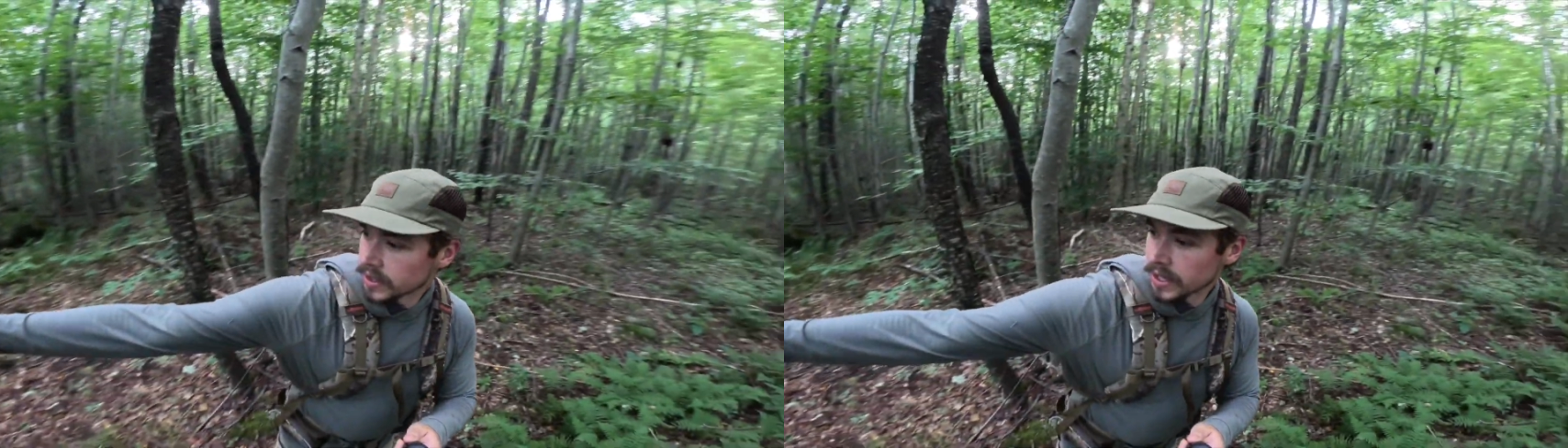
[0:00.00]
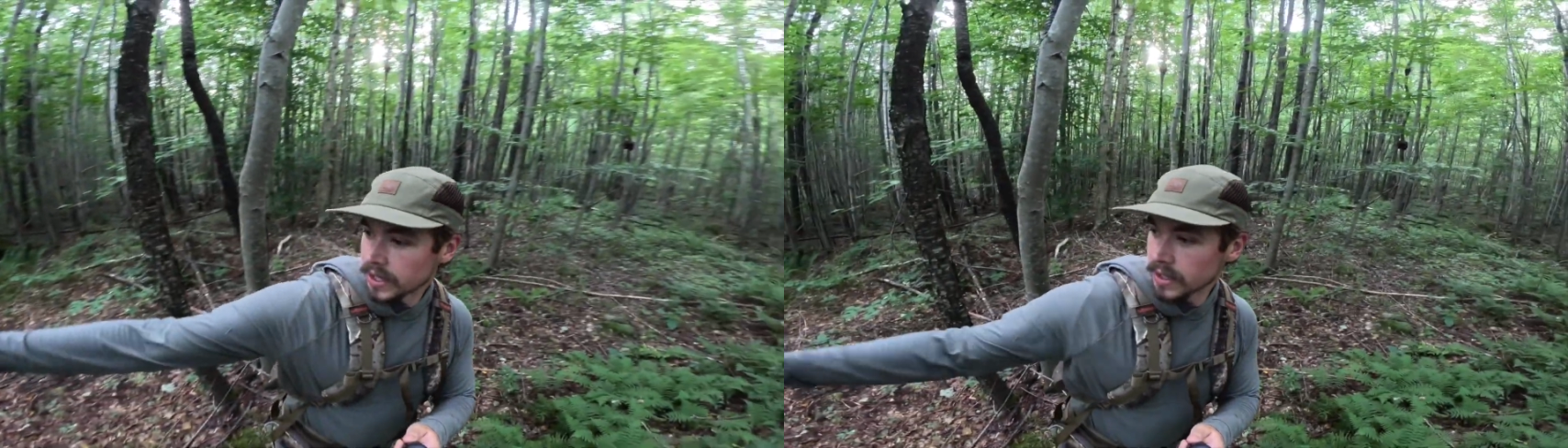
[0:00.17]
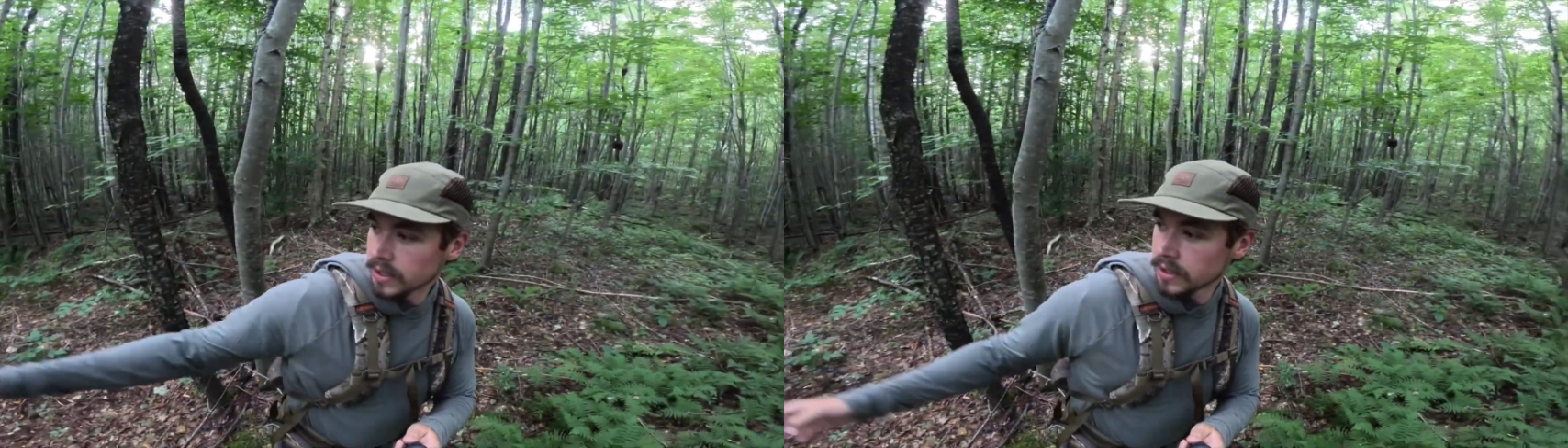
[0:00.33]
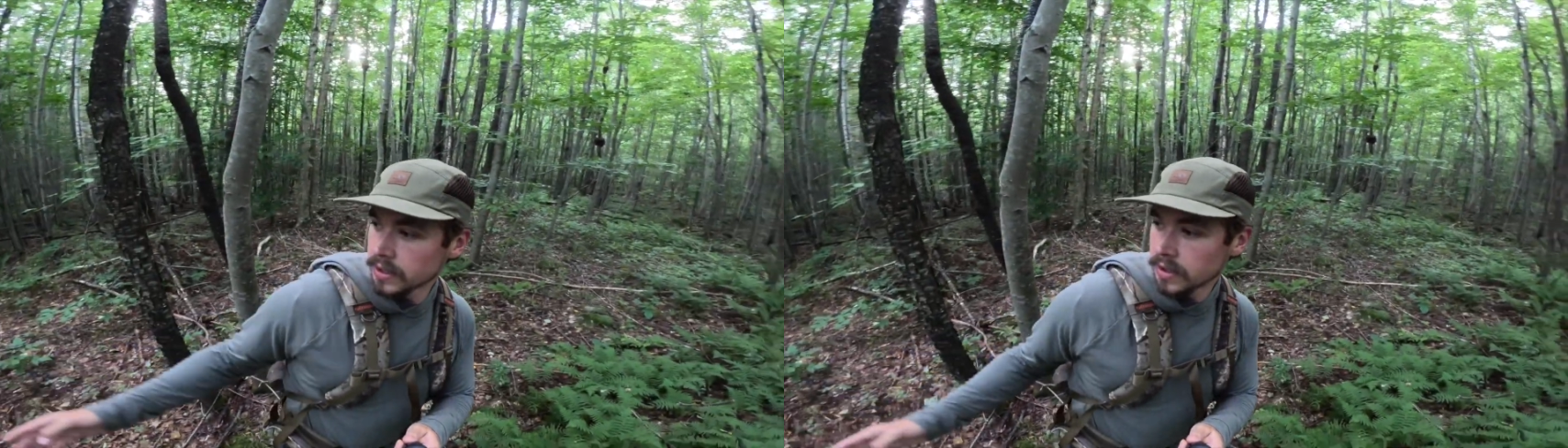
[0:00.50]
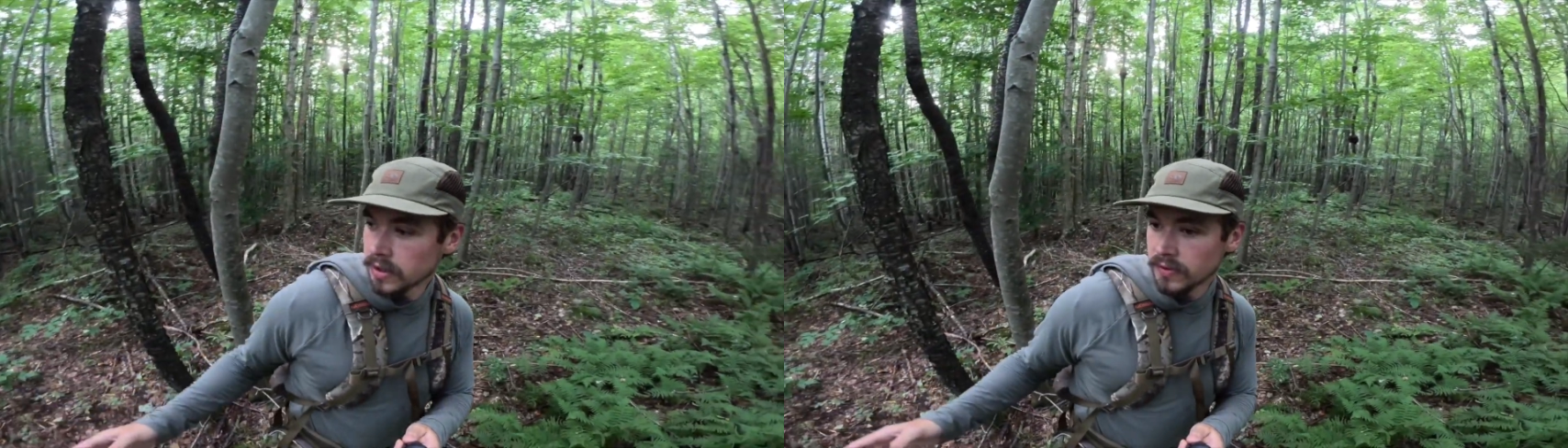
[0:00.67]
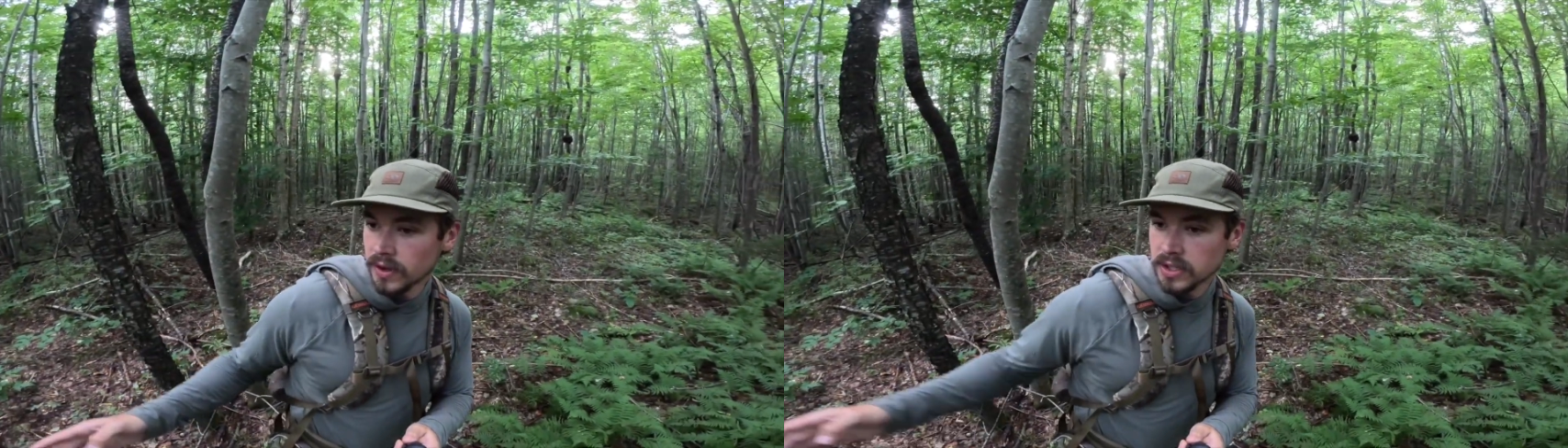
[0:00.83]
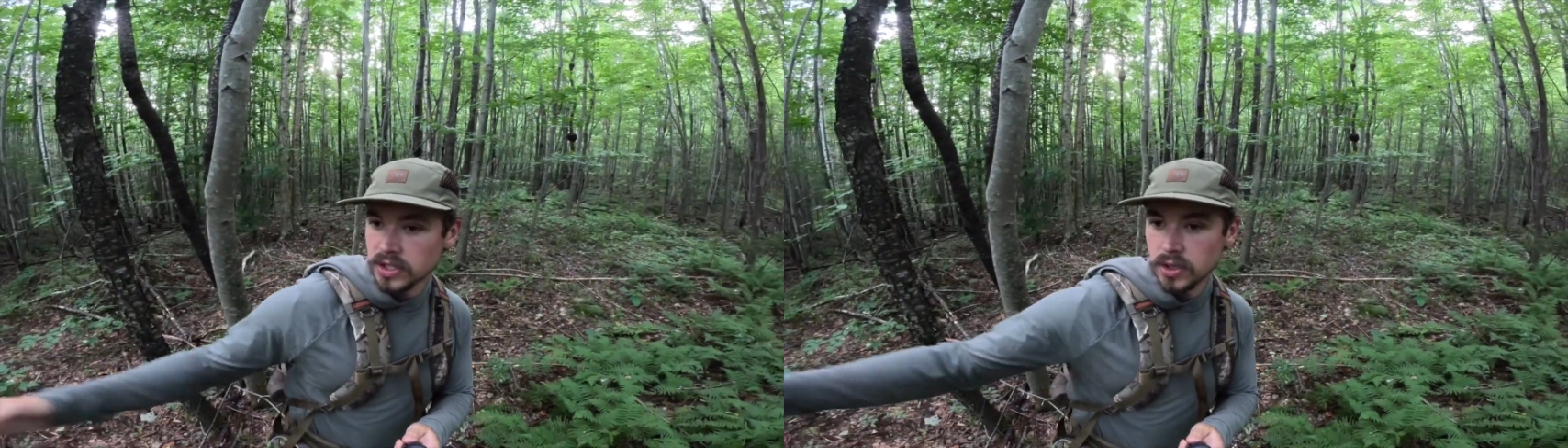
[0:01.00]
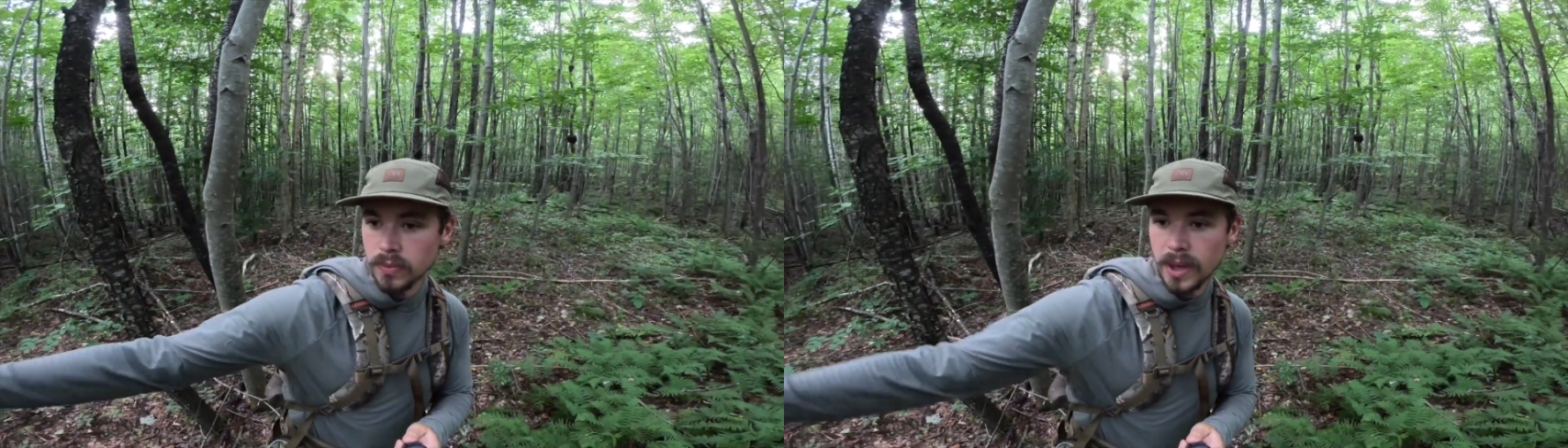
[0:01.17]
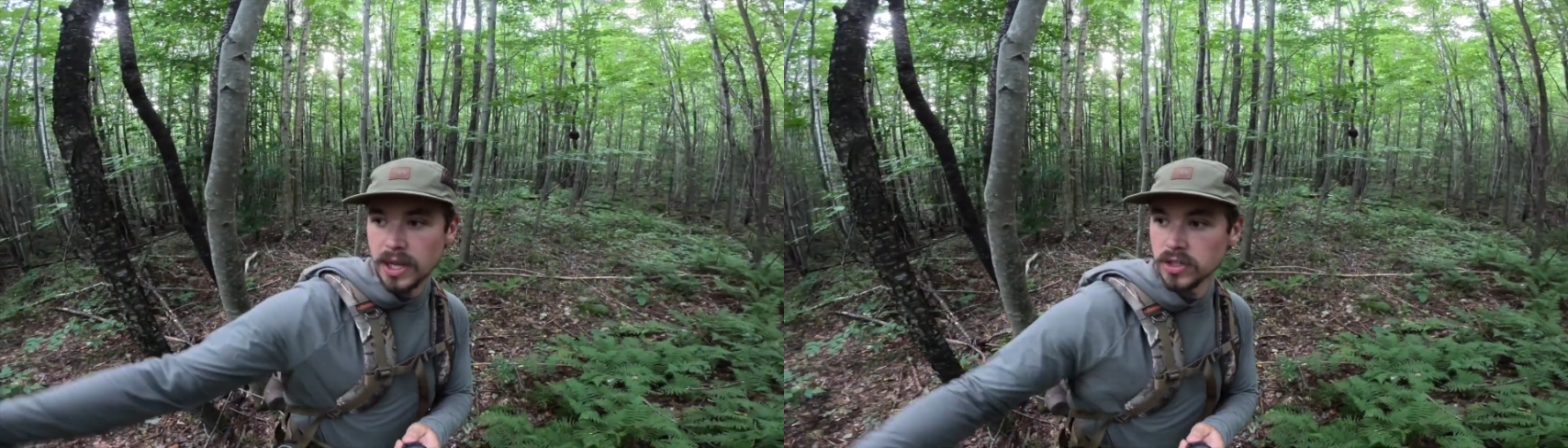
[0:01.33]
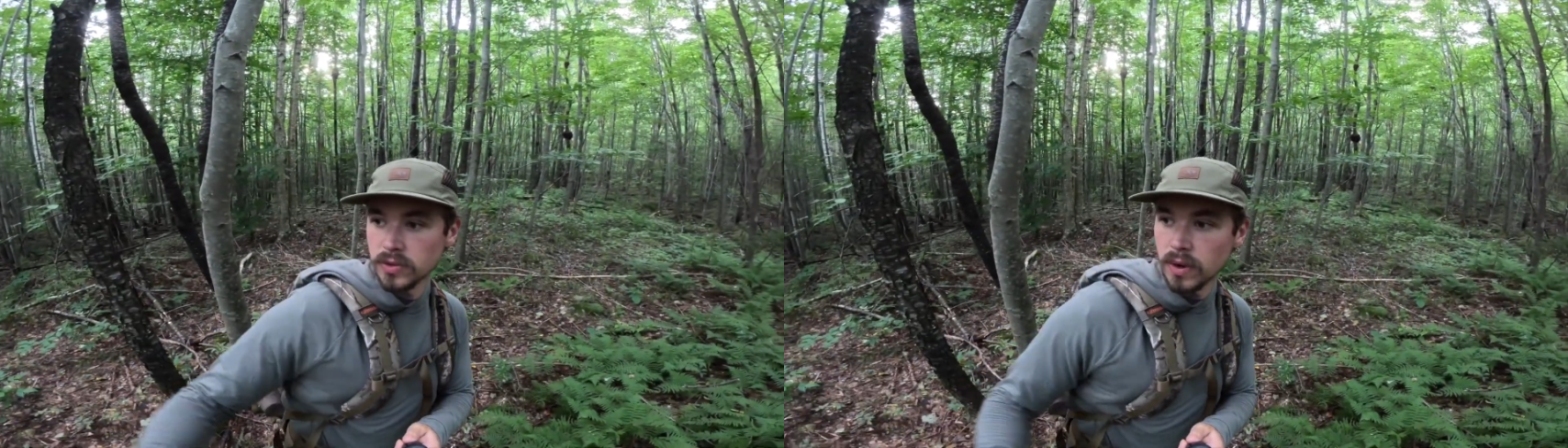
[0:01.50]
cut, you've got two major